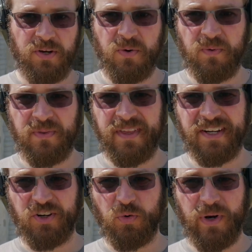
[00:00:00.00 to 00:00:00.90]
So
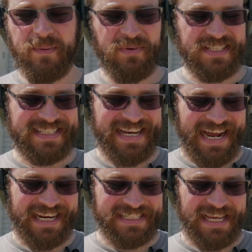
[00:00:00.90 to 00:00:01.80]
the grip is
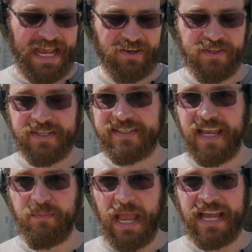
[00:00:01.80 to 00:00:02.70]
not exactly the
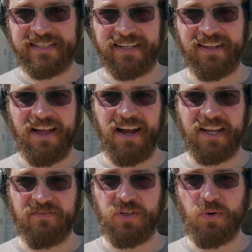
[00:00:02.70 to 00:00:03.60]
same as a
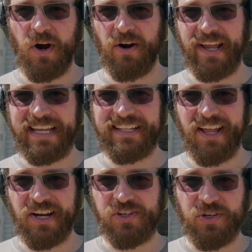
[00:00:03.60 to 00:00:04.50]
Glock. If you are a
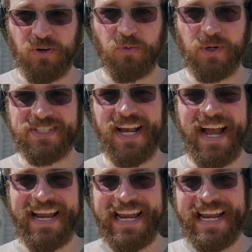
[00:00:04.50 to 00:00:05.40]
Glock shooter, which
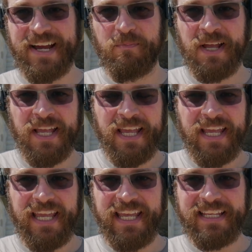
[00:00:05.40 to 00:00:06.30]
I am,
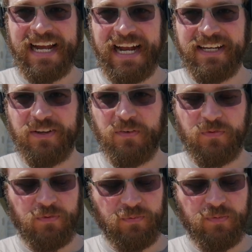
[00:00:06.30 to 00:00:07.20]
it kind of,
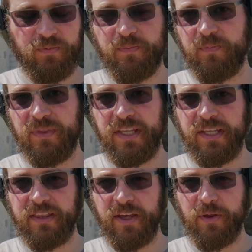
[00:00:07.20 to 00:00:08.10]

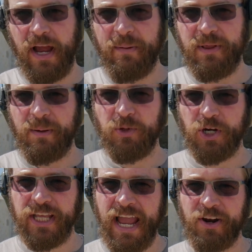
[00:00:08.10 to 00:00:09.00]
the, I'm, I'm
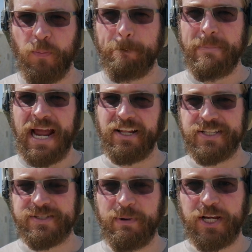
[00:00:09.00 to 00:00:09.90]
learning how to
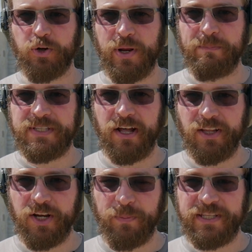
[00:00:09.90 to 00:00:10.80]
balance my grip a
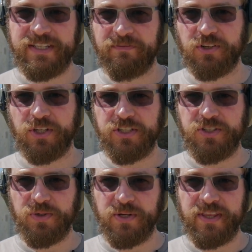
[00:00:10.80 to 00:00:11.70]
little bit differently
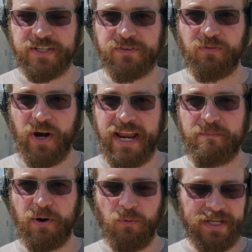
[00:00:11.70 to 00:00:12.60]
due to this frame.
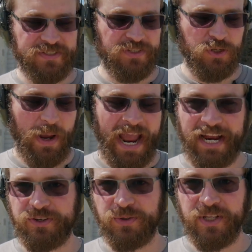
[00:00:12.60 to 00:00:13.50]
But once you
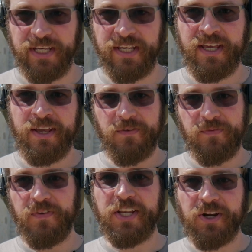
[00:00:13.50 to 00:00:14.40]
actually
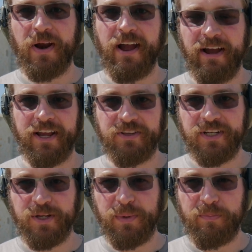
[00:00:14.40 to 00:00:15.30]
figure out how you
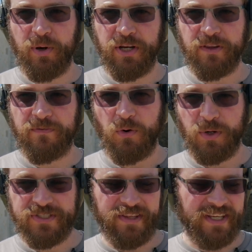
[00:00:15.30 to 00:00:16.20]
need to be putting the
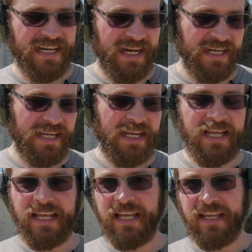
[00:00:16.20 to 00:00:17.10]
force on the gun,
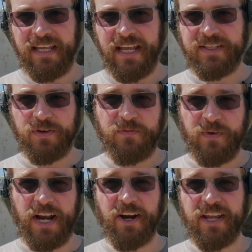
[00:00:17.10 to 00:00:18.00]
it's a
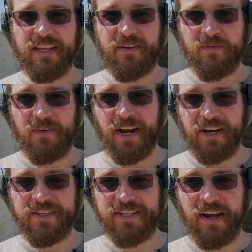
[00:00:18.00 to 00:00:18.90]
very,
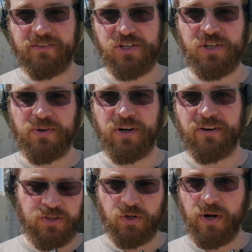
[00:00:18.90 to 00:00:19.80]
very soft shooter.
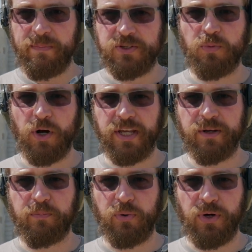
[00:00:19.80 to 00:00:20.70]
The grip is
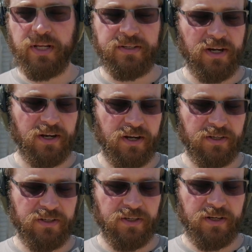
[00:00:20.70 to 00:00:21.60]
working pretty
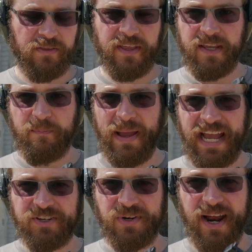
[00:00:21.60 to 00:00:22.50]
doggone good. The
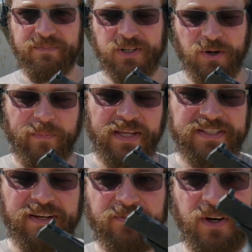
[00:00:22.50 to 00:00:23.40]
back straps are a bit
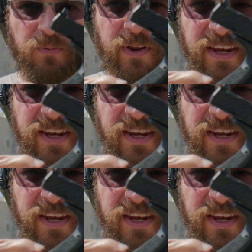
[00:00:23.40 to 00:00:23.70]
different where